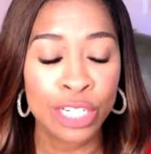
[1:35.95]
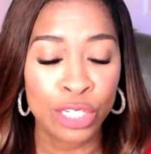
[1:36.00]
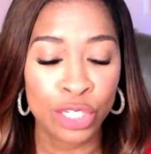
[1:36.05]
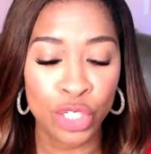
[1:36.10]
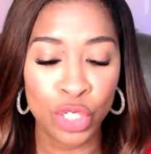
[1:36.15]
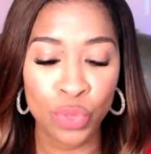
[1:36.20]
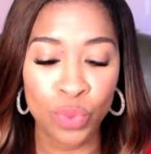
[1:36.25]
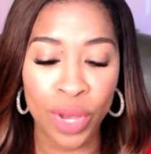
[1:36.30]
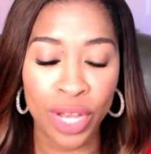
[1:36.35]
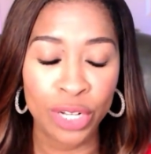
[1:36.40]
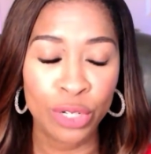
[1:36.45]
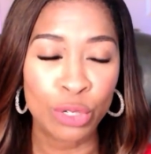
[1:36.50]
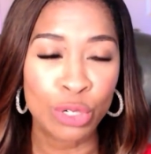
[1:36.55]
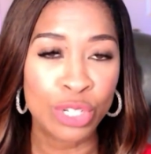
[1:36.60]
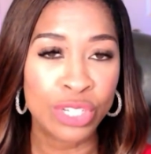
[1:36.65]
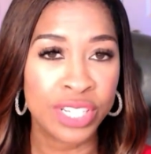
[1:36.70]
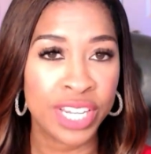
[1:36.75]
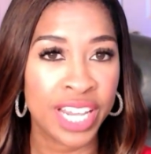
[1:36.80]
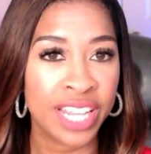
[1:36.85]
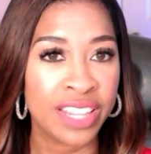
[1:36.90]
to
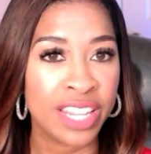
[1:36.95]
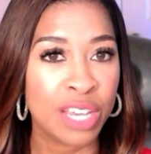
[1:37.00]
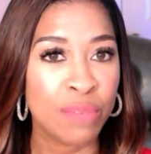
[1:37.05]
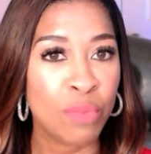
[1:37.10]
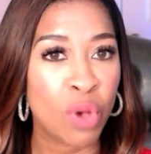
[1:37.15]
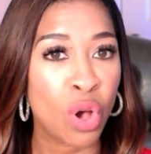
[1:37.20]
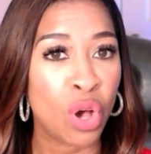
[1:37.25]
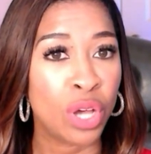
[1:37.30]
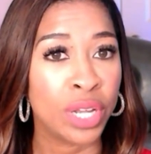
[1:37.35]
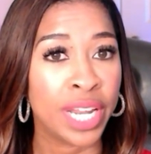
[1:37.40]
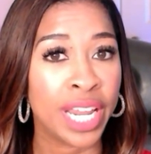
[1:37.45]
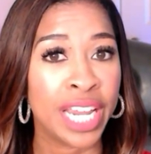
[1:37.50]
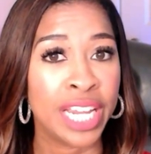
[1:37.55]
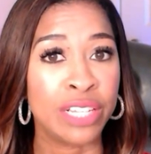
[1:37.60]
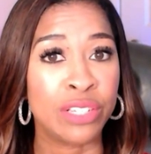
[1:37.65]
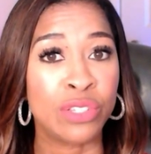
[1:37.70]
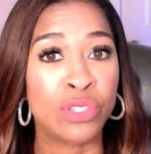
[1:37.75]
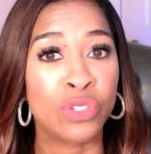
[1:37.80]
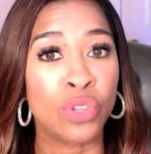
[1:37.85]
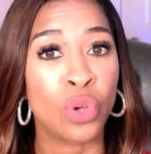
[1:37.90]
understand them on a
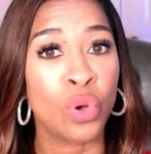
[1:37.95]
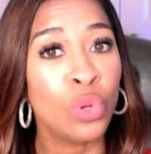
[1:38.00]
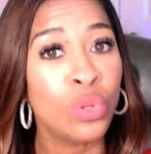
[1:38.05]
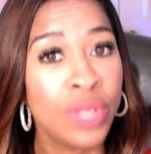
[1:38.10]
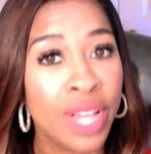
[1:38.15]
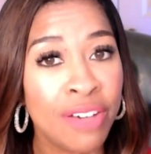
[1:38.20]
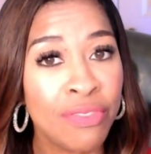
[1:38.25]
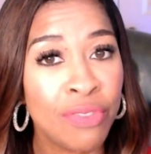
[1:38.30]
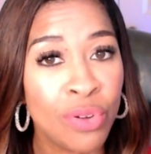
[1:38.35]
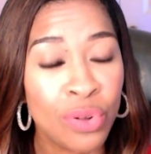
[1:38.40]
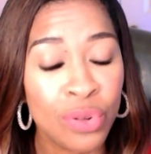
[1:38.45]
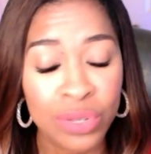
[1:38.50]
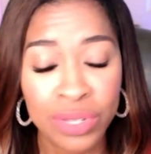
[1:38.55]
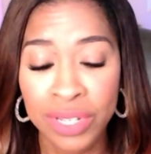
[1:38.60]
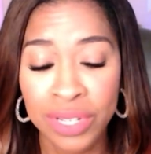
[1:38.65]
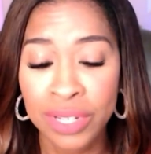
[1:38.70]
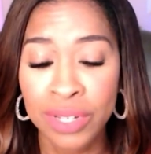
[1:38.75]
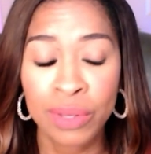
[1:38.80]
soul level,